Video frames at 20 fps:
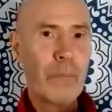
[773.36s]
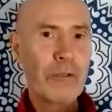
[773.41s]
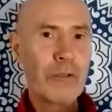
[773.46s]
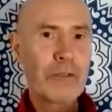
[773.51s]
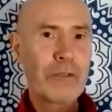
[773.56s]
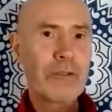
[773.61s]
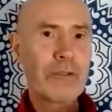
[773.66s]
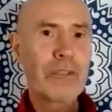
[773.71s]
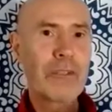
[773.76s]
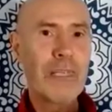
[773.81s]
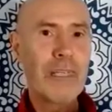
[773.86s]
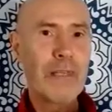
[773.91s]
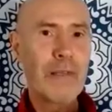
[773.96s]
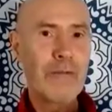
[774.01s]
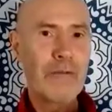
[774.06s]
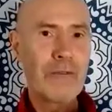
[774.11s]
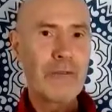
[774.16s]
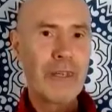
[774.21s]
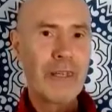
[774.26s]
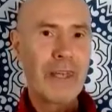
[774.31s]

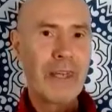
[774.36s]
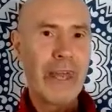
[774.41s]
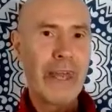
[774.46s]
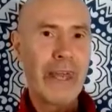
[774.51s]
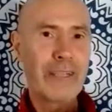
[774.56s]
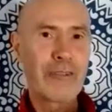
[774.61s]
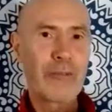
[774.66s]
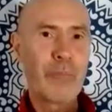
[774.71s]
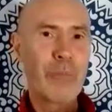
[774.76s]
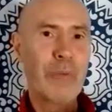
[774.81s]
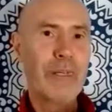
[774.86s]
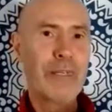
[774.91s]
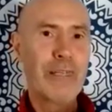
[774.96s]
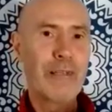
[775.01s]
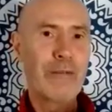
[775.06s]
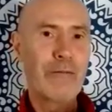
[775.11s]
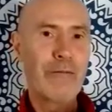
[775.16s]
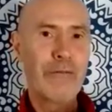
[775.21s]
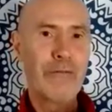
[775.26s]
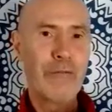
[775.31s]
perceived as
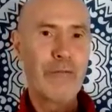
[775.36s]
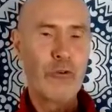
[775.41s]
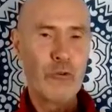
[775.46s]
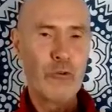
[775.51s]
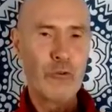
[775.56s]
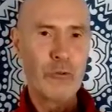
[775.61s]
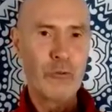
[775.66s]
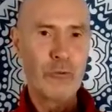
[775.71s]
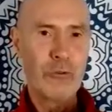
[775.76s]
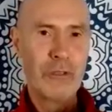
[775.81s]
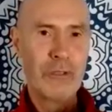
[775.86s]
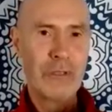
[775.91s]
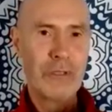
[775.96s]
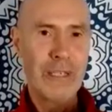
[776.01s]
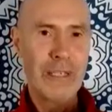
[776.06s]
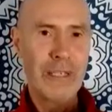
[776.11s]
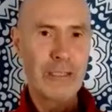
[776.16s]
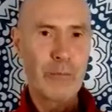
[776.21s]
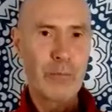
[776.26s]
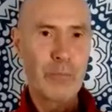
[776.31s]
being food,
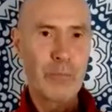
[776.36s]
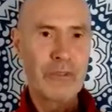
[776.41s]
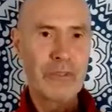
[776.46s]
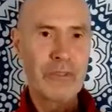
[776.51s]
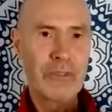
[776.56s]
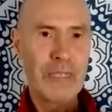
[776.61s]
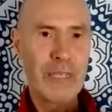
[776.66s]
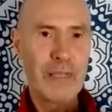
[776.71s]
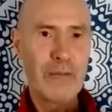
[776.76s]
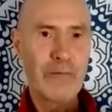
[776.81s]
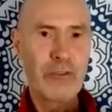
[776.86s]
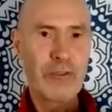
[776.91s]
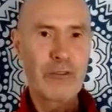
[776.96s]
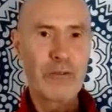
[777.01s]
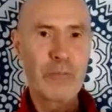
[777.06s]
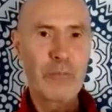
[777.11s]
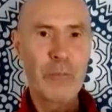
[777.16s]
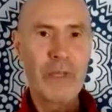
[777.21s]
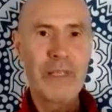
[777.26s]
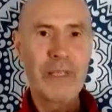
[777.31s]
it's perceived
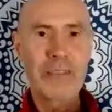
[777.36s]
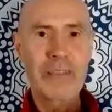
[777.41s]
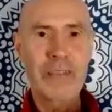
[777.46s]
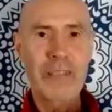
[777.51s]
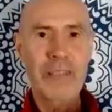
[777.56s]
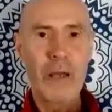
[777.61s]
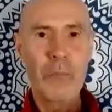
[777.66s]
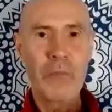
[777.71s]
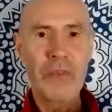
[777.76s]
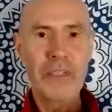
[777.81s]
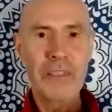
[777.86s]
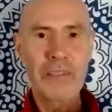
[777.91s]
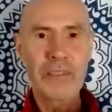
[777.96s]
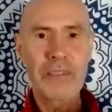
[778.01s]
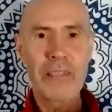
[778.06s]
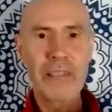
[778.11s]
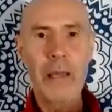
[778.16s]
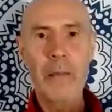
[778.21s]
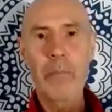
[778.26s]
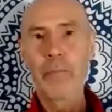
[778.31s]
as being
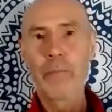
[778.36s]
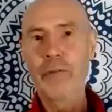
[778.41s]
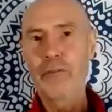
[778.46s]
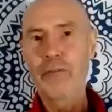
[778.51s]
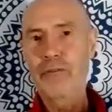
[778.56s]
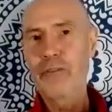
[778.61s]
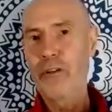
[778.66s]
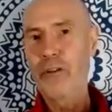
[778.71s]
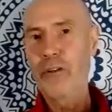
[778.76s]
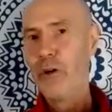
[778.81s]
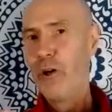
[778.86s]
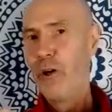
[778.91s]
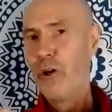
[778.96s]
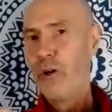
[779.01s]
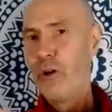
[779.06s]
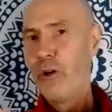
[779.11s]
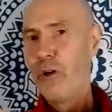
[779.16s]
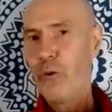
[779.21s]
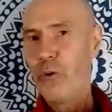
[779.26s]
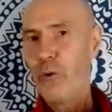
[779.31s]
something separate. So
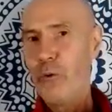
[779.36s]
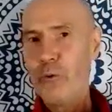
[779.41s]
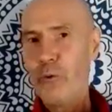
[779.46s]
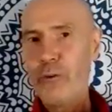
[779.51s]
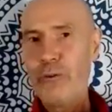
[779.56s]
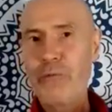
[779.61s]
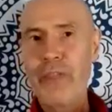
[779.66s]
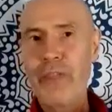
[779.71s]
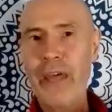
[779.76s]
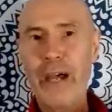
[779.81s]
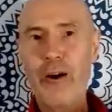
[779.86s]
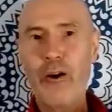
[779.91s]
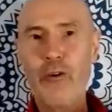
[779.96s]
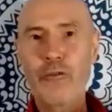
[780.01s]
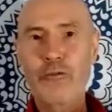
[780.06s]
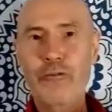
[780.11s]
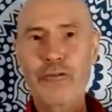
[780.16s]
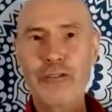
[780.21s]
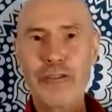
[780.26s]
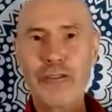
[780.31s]
all of that
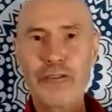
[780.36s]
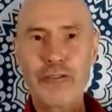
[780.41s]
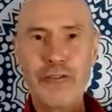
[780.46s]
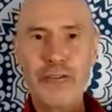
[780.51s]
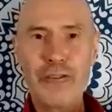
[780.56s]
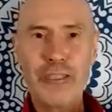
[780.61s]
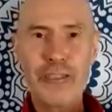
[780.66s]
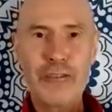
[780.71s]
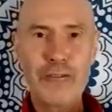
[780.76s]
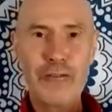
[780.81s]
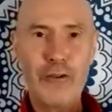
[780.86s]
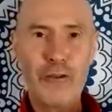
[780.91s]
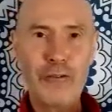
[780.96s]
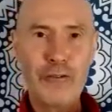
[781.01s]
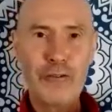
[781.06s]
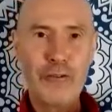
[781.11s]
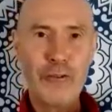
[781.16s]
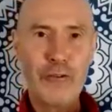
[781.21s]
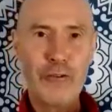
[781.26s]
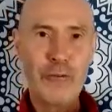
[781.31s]
oxygen is
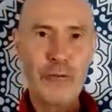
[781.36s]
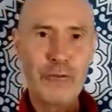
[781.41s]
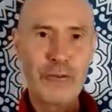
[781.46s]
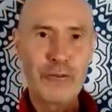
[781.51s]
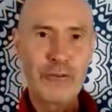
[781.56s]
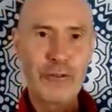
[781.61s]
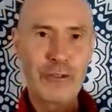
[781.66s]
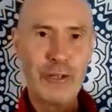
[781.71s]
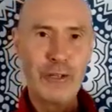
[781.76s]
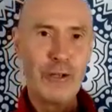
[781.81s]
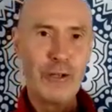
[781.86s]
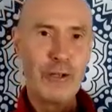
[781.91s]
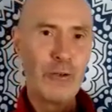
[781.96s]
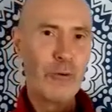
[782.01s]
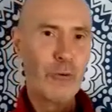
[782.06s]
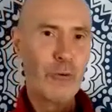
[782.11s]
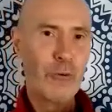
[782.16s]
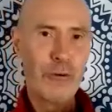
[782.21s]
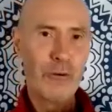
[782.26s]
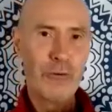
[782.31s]
not used,
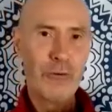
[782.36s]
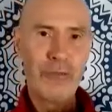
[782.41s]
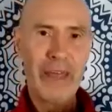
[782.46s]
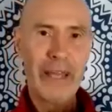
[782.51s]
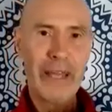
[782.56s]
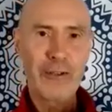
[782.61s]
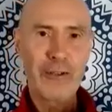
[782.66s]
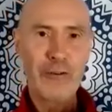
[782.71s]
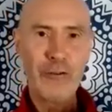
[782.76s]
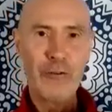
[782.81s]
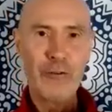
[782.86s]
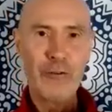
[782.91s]
all of that